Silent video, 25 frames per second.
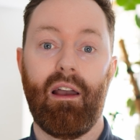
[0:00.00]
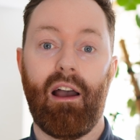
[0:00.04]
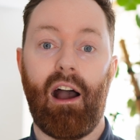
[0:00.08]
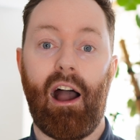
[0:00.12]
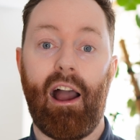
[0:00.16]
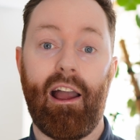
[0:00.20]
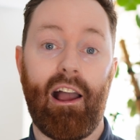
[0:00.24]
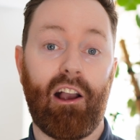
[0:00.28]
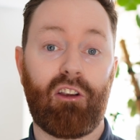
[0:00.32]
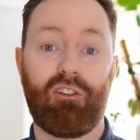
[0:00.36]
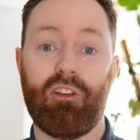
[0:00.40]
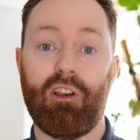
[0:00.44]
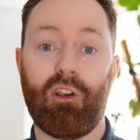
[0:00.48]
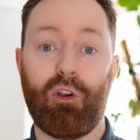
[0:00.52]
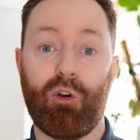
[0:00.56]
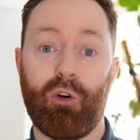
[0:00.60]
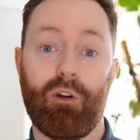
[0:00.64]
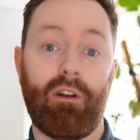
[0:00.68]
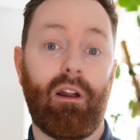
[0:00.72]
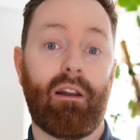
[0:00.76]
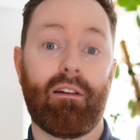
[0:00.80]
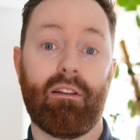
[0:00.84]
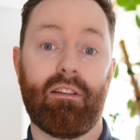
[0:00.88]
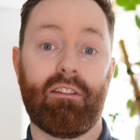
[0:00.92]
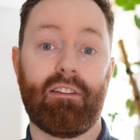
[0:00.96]
I actually
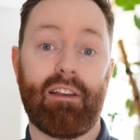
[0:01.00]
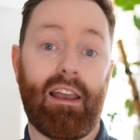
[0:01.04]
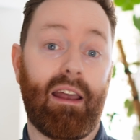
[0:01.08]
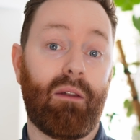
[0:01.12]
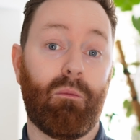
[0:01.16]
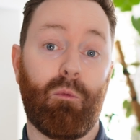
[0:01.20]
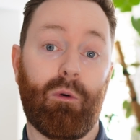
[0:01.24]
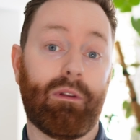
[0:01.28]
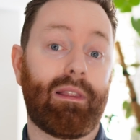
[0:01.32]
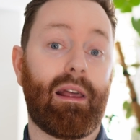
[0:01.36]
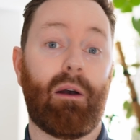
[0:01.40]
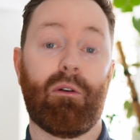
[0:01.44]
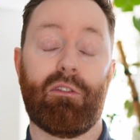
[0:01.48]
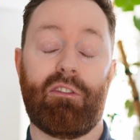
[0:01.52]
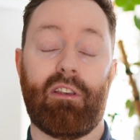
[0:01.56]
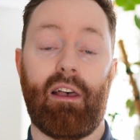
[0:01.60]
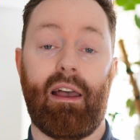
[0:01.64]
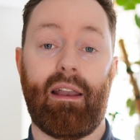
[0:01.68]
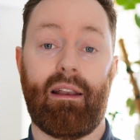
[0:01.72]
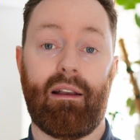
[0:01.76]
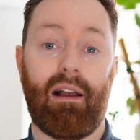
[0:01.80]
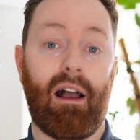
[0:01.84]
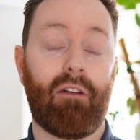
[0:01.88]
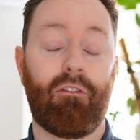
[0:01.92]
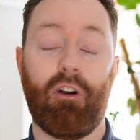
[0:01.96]
couldn't understand what they were
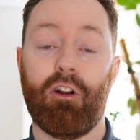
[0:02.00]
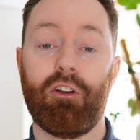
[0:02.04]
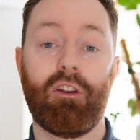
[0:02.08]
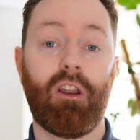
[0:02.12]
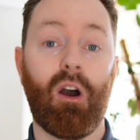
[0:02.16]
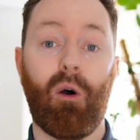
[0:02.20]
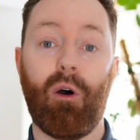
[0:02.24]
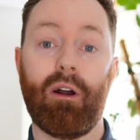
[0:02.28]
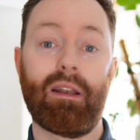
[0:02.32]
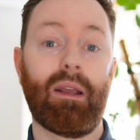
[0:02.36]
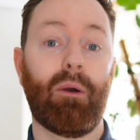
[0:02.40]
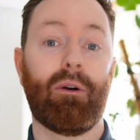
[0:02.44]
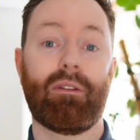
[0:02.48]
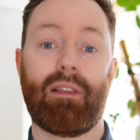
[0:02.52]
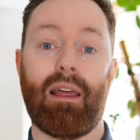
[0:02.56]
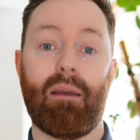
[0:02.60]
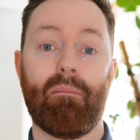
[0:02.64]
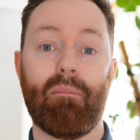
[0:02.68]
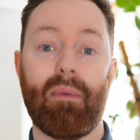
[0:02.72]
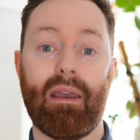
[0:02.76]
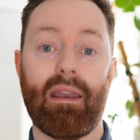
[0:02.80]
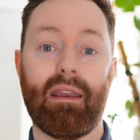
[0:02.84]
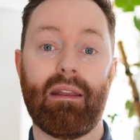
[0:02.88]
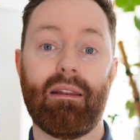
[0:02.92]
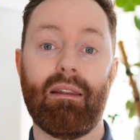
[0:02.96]
saying. I've got no idea what they
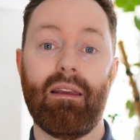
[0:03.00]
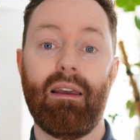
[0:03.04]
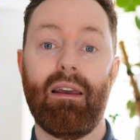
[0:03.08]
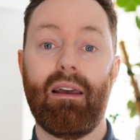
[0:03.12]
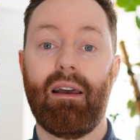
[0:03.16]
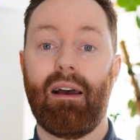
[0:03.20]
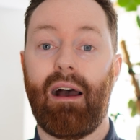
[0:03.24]
mean.